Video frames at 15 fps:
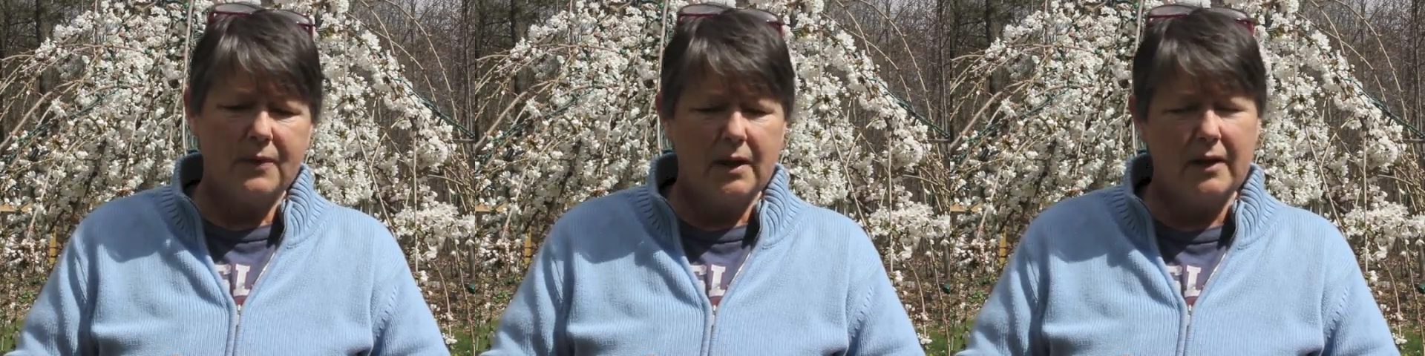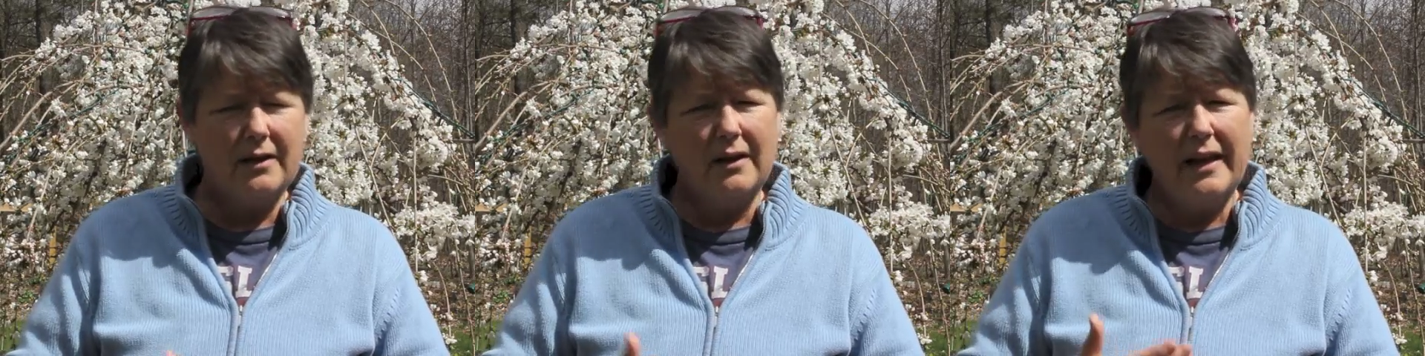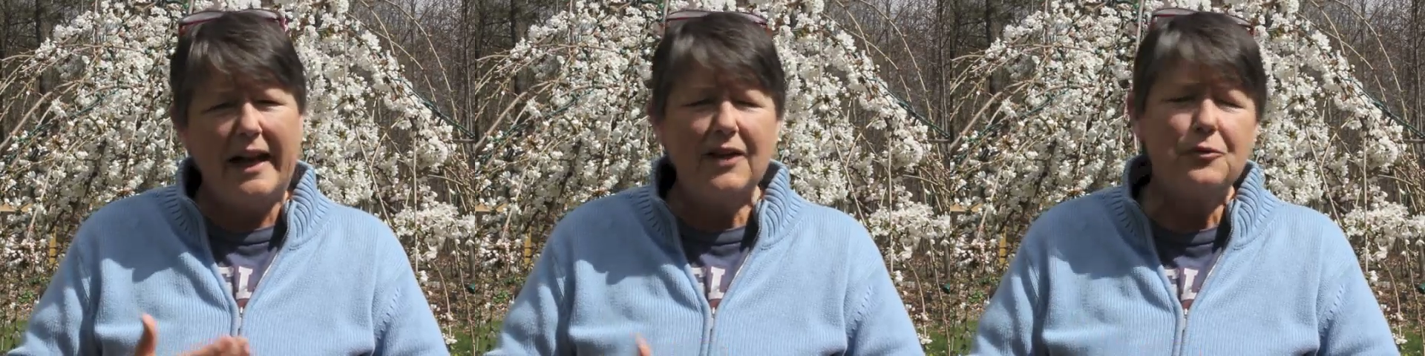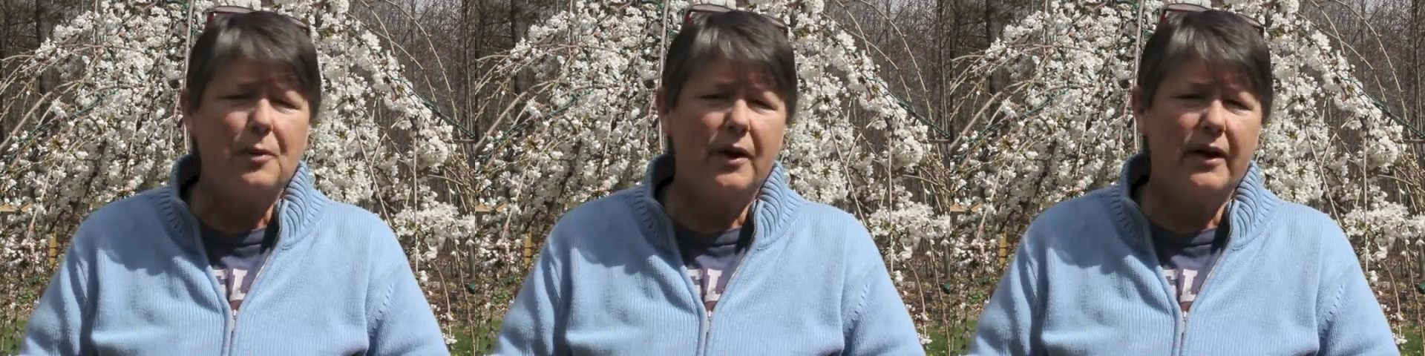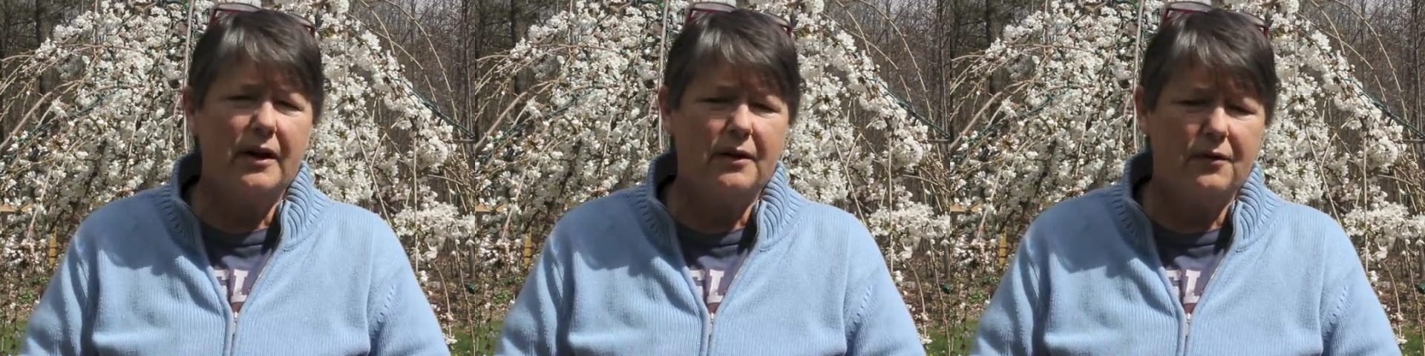And the last
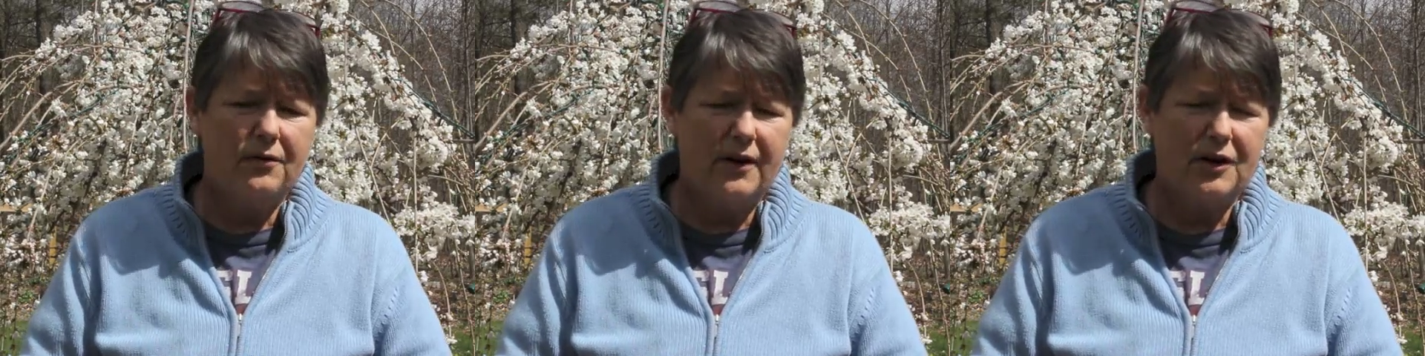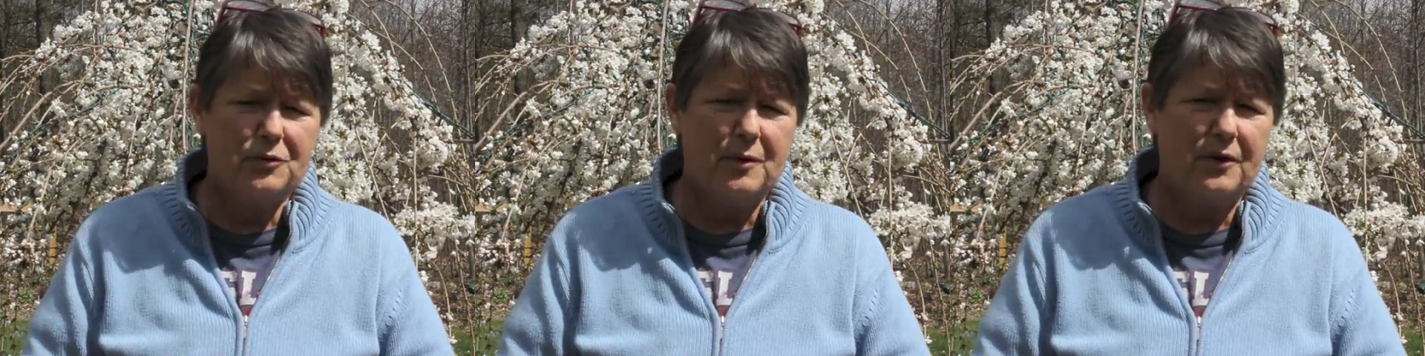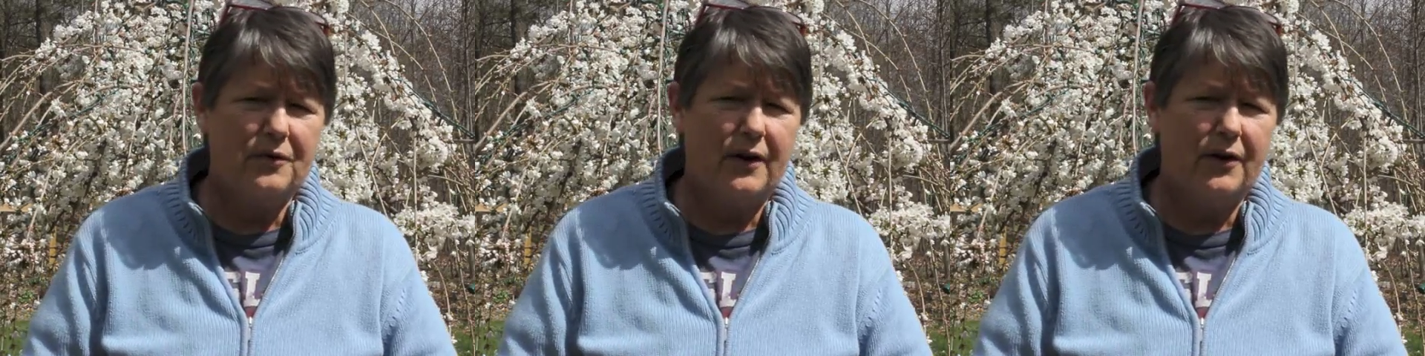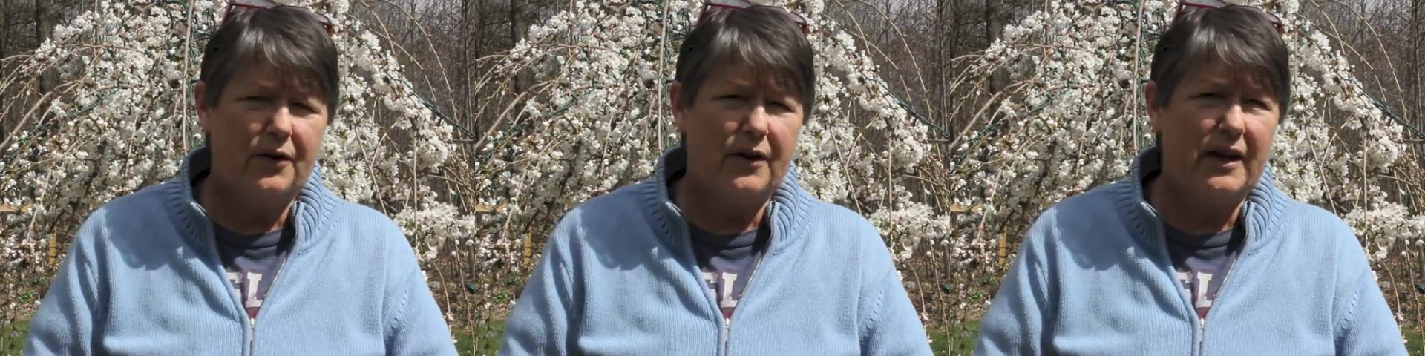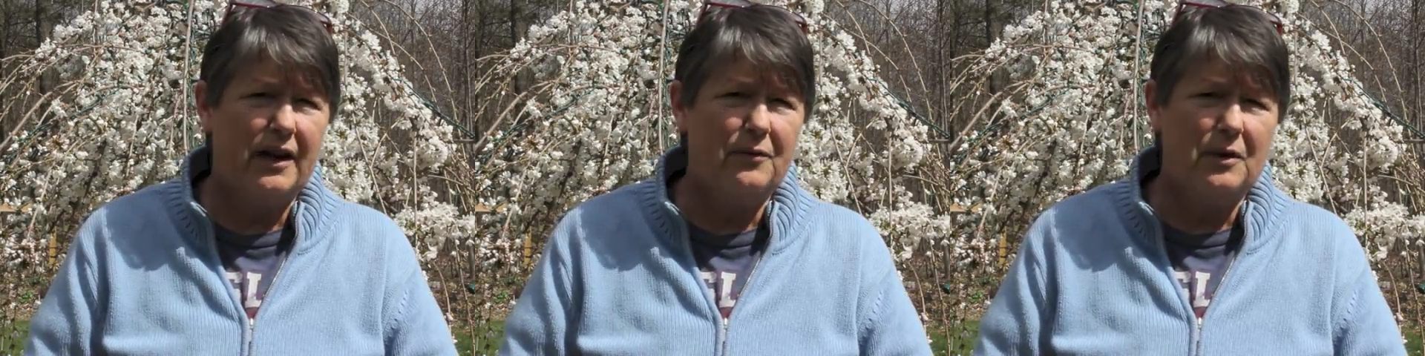parting advice my father
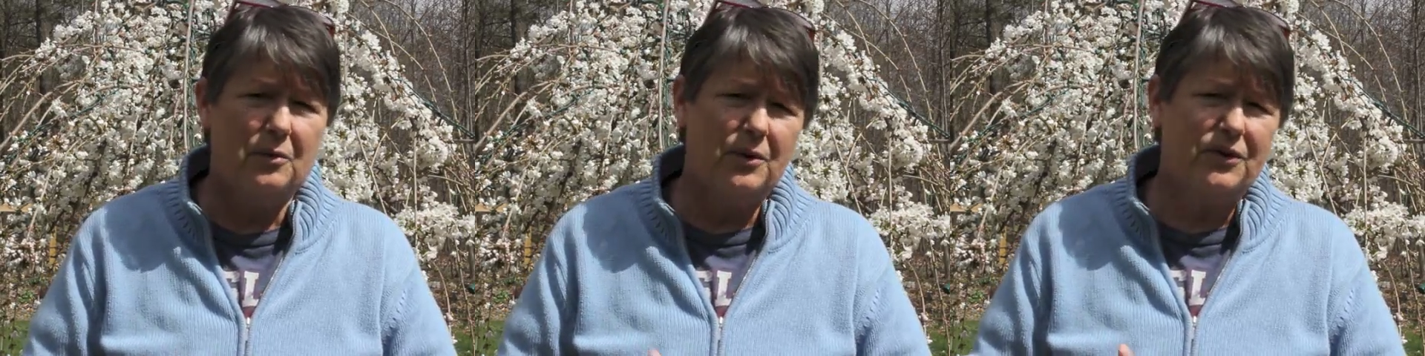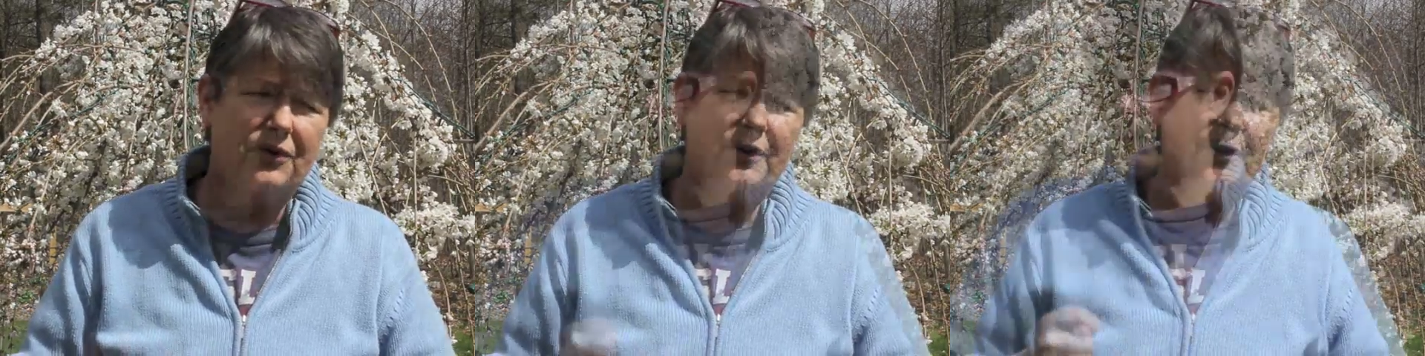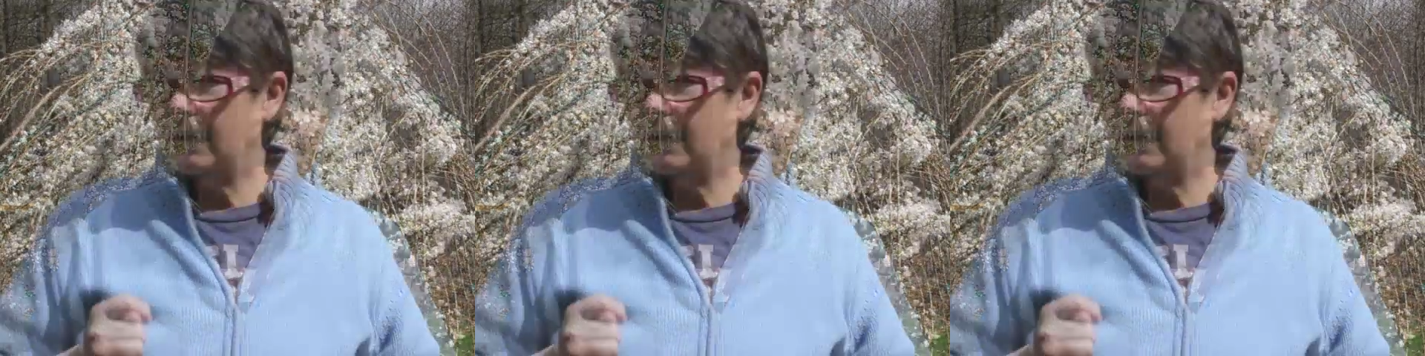gave me was this.